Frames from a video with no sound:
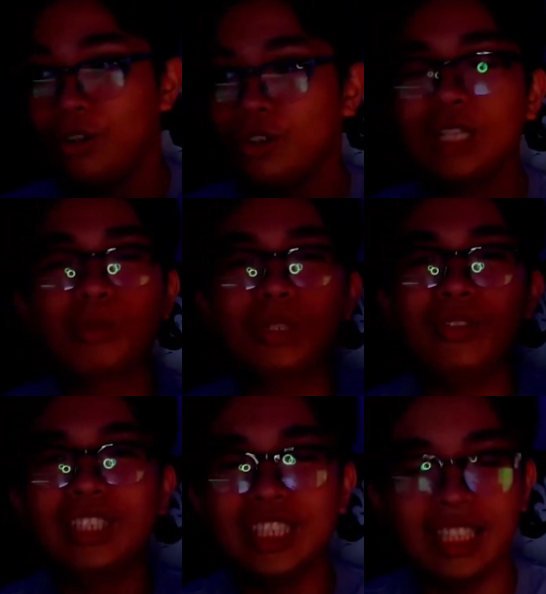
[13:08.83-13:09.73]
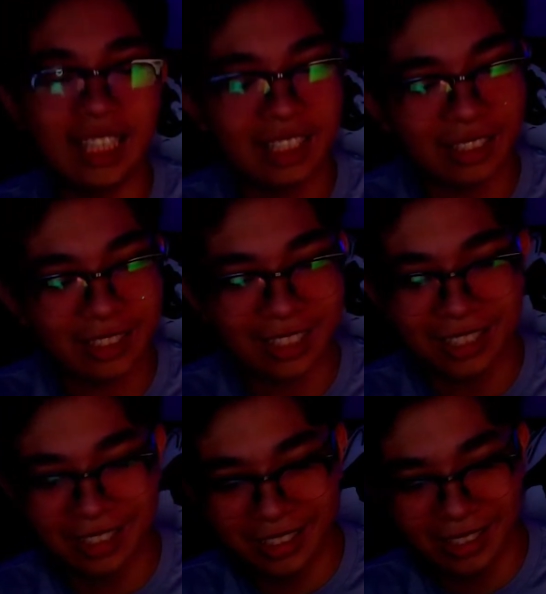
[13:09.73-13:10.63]
You guys won't even see it because
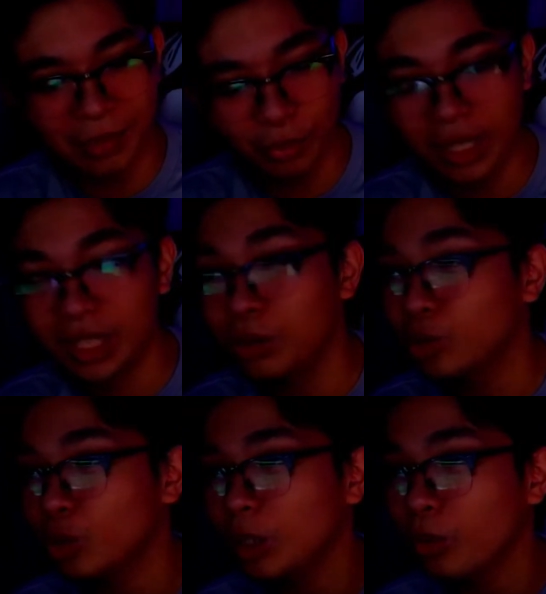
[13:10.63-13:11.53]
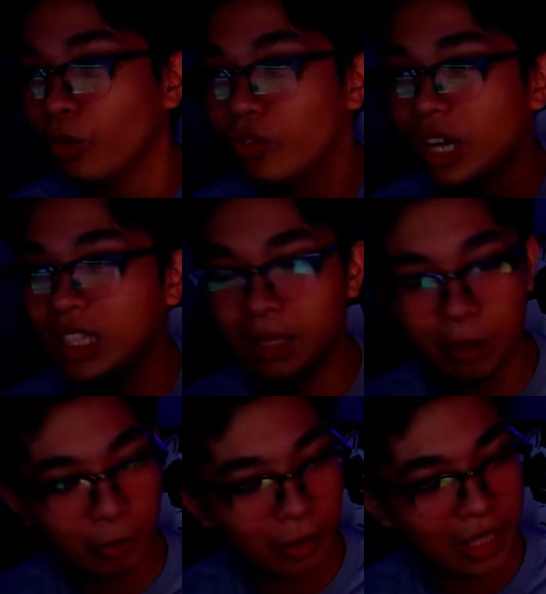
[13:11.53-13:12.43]
when I go stream or if you guys
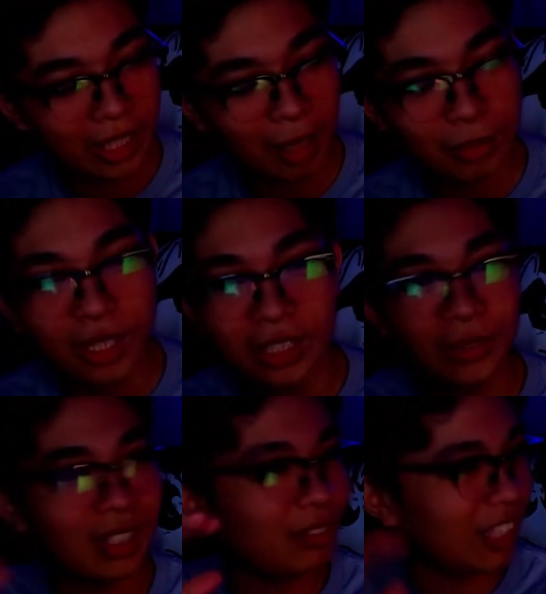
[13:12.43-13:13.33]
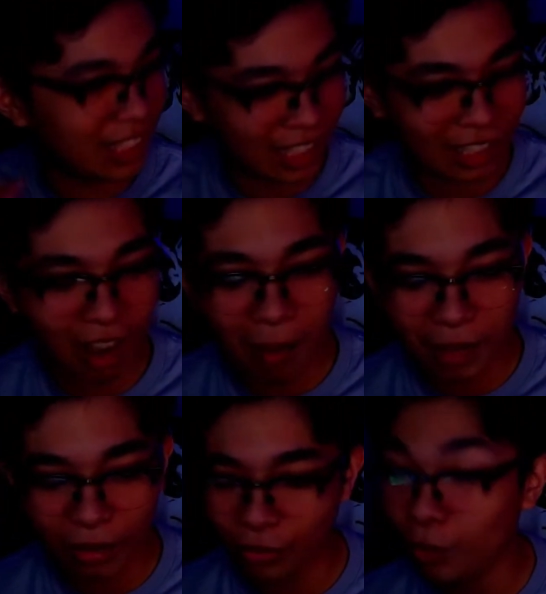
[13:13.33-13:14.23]
see me playing games, you guys won't really see a
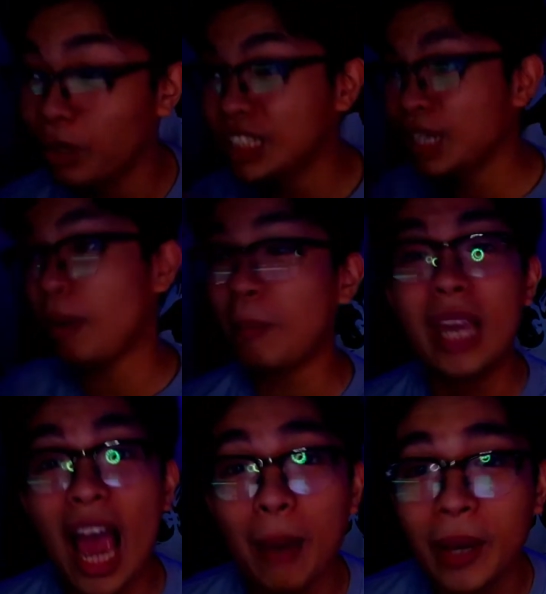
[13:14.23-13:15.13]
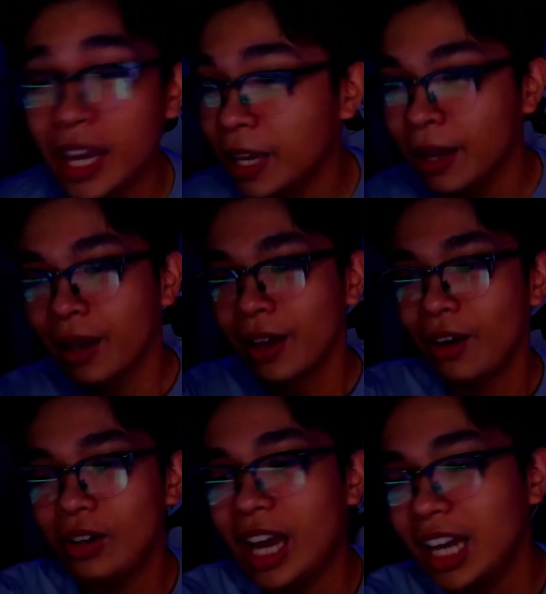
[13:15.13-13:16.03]
top-down view. But it's gonna make me happy.
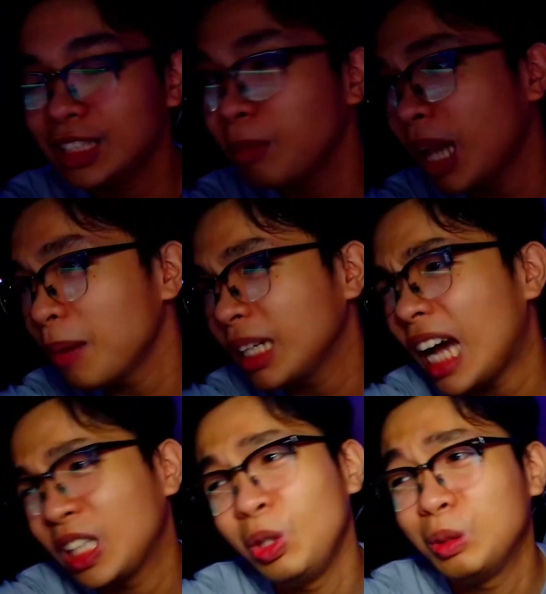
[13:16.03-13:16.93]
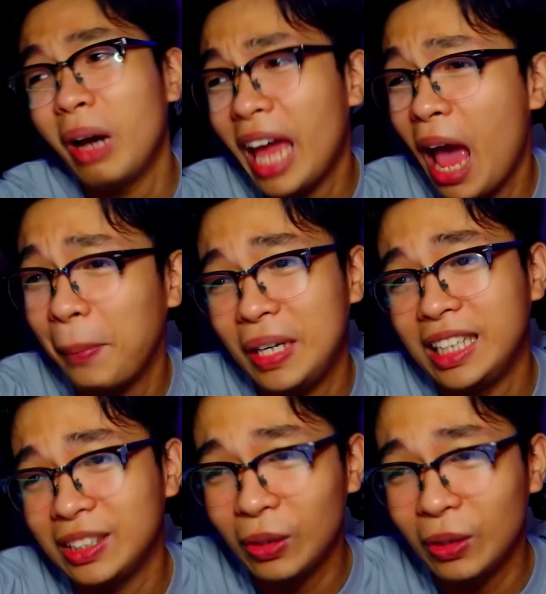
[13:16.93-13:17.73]
Okay, sometimes I gotta choose my happiness.